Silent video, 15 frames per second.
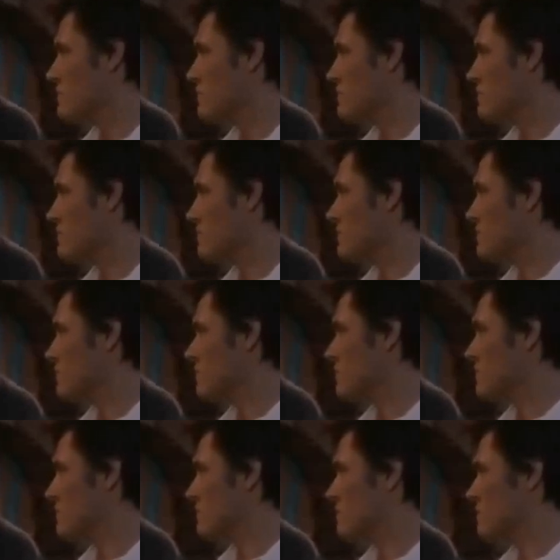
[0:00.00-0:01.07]

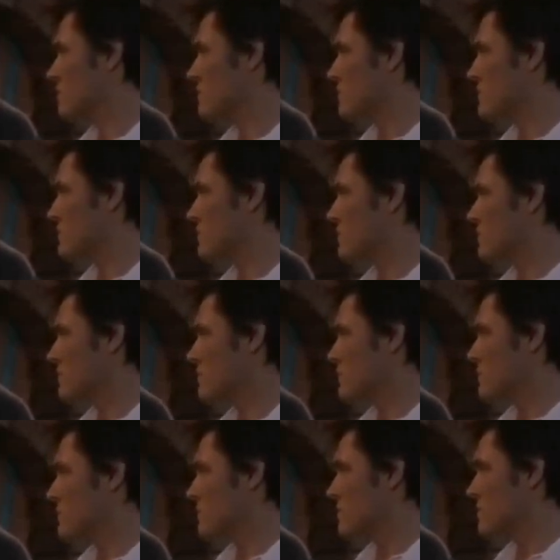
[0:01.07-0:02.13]

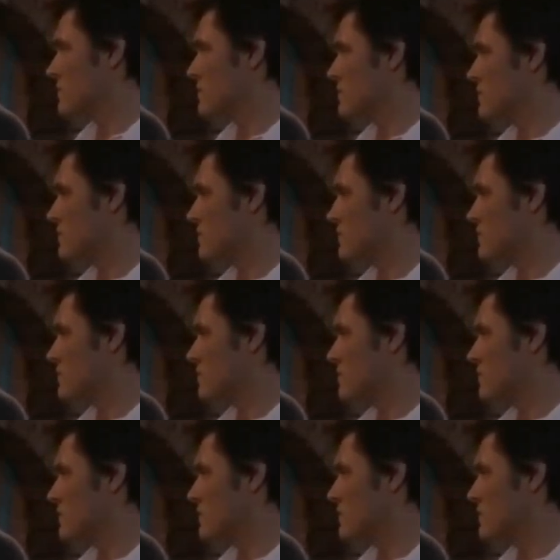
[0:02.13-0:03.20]

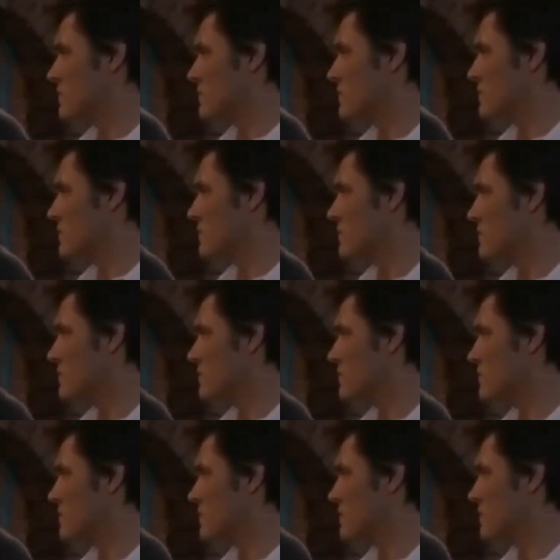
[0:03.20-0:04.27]

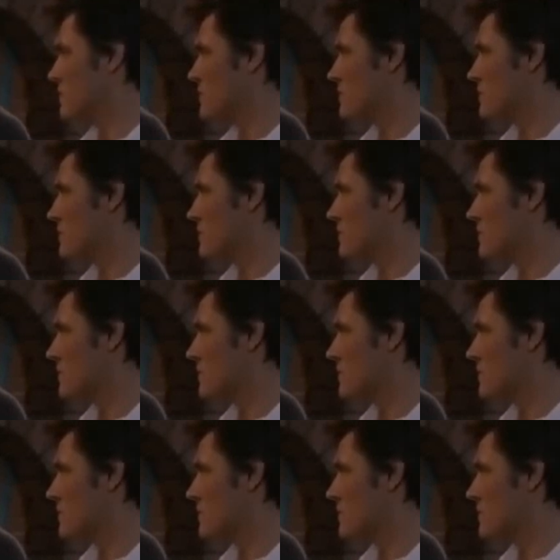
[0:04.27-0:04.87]
The person shown says nothing.